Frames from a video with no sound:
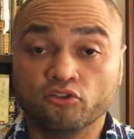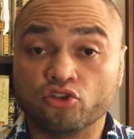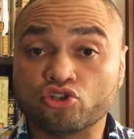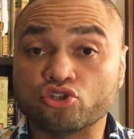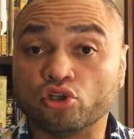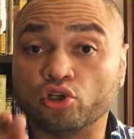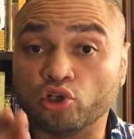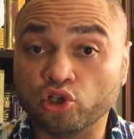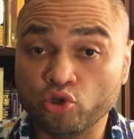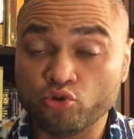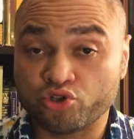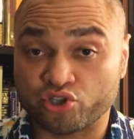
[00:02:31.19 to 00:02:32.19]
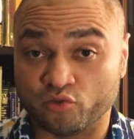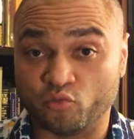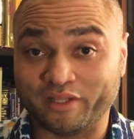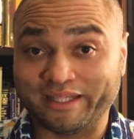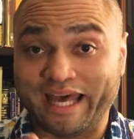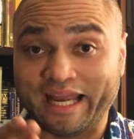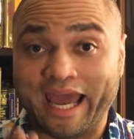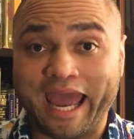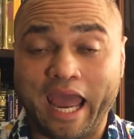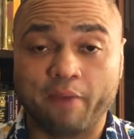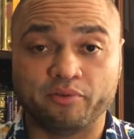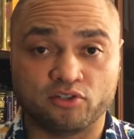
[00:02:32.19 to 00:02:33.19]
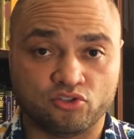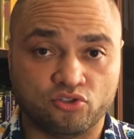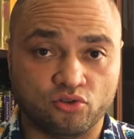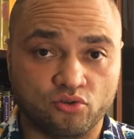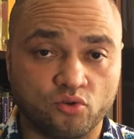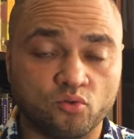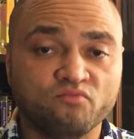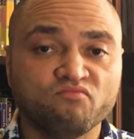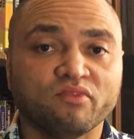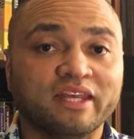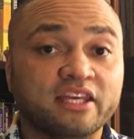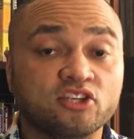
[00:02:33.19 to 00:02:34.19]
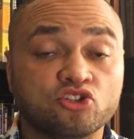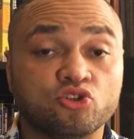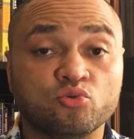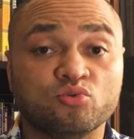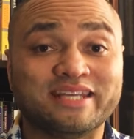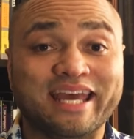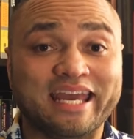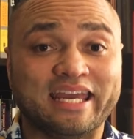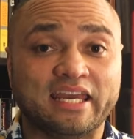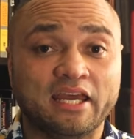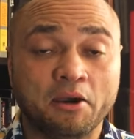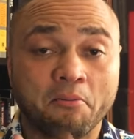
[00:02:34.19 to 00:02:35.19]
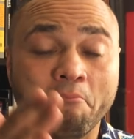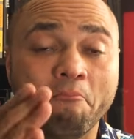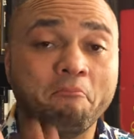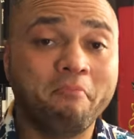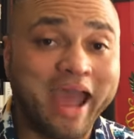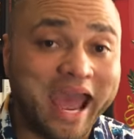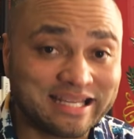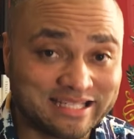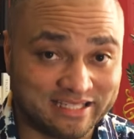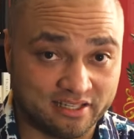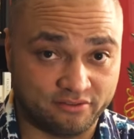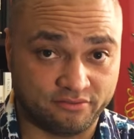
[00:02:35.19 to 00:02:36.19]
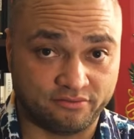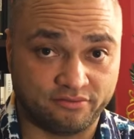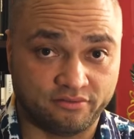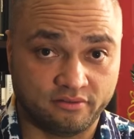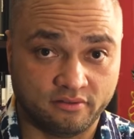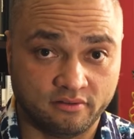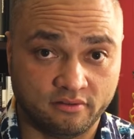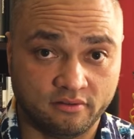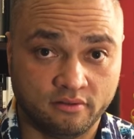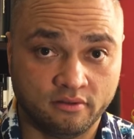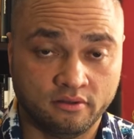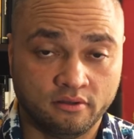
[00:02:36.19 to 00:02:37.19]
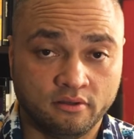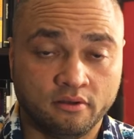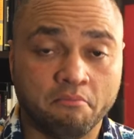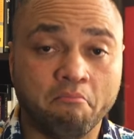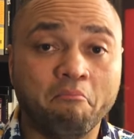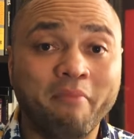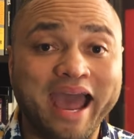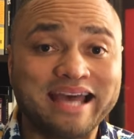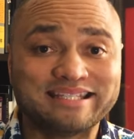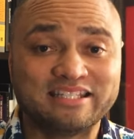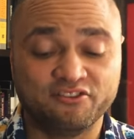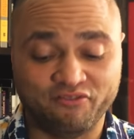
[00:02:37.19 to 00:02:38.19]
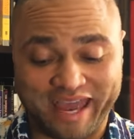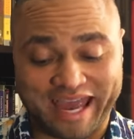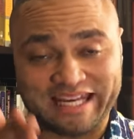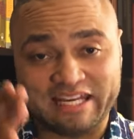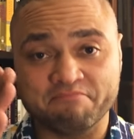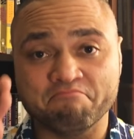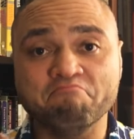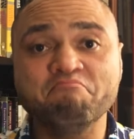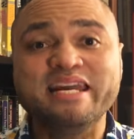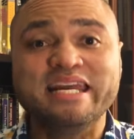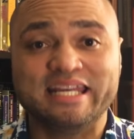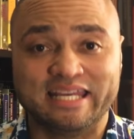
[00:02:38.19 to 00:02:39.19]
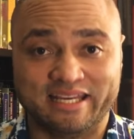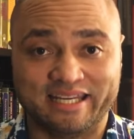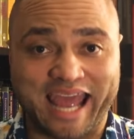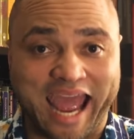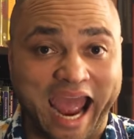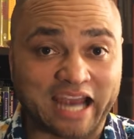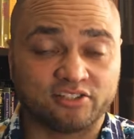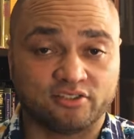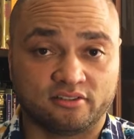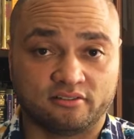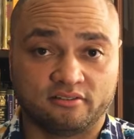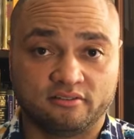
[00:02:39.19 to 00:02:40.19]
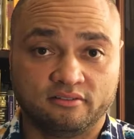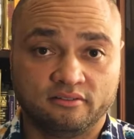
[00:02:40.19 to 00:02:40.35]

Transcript: The solution when that happens to you is to take massive and immediate action.